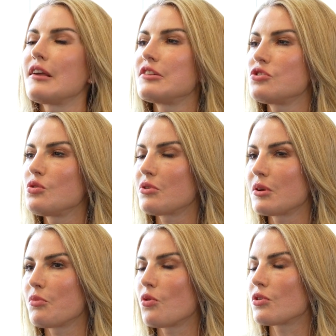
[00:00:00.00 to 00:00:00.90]
is super
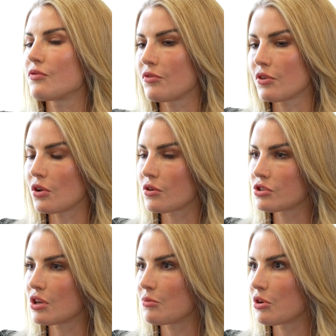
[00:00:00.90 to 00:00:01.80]
important for the
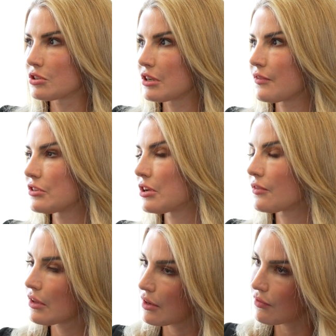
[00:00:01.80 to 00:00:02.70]
long-term longevity
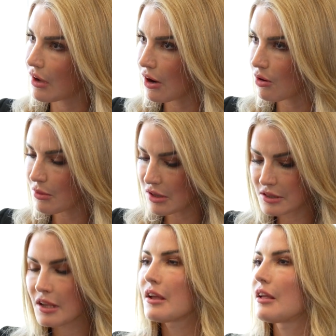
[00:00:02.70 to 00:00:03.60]
of the environment,